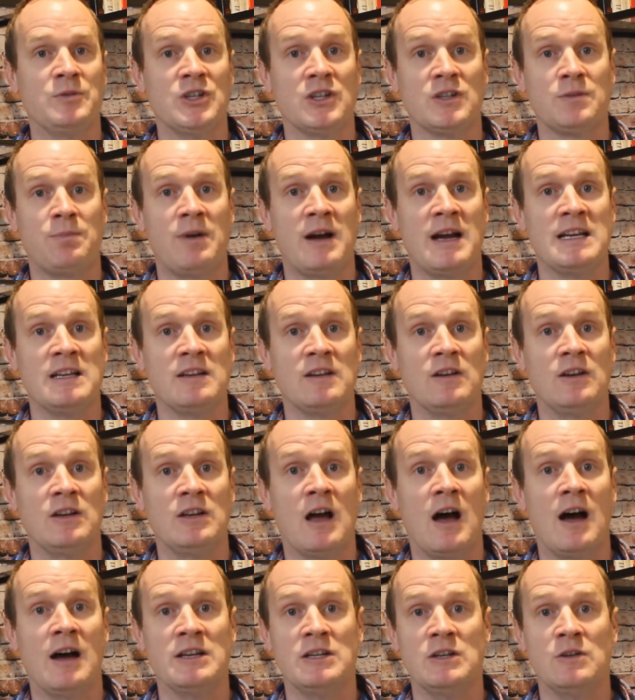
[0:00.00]
just by
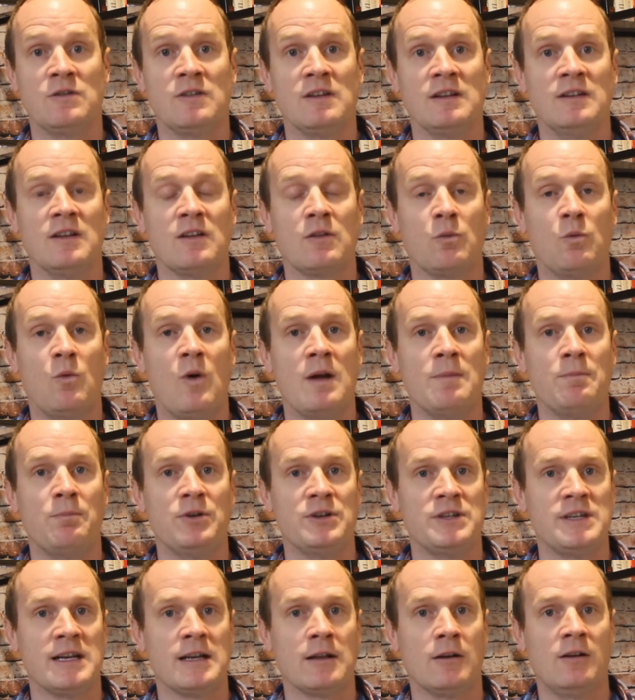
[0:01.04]
using this one
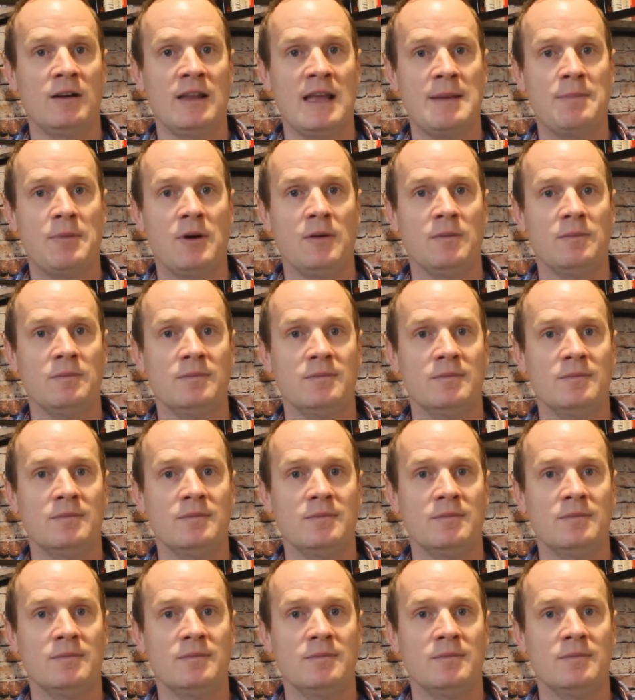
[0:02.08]
particular label.